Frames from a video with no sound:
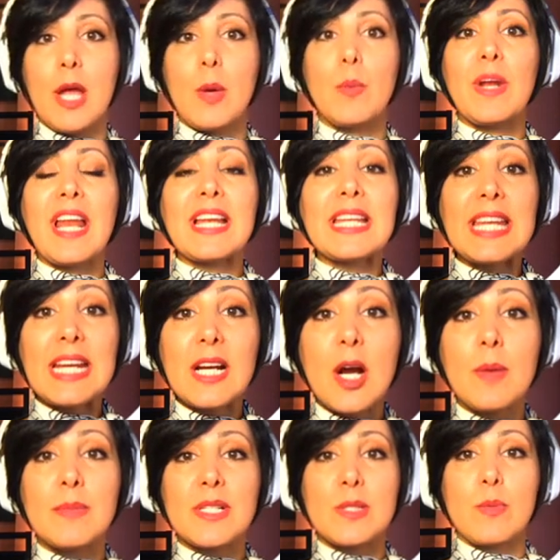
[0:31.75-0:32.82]
when an
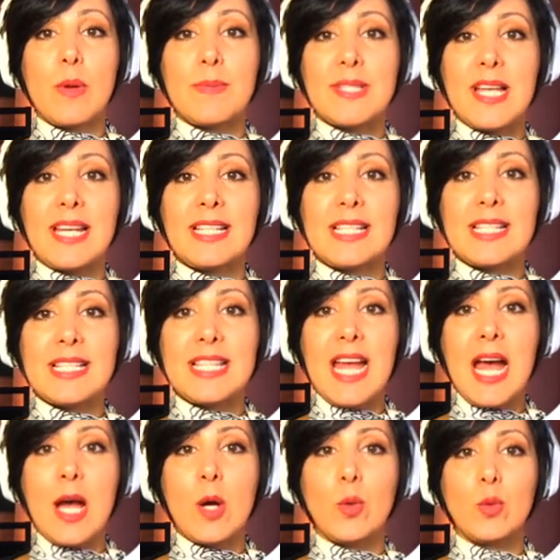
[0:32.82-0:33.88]
e-commerce website is
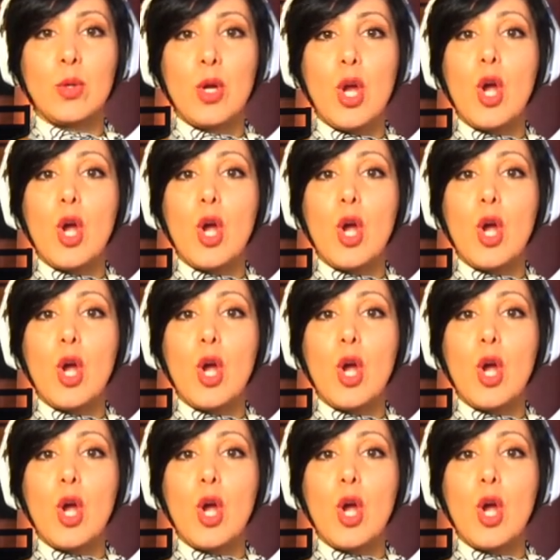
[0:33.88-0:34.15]
down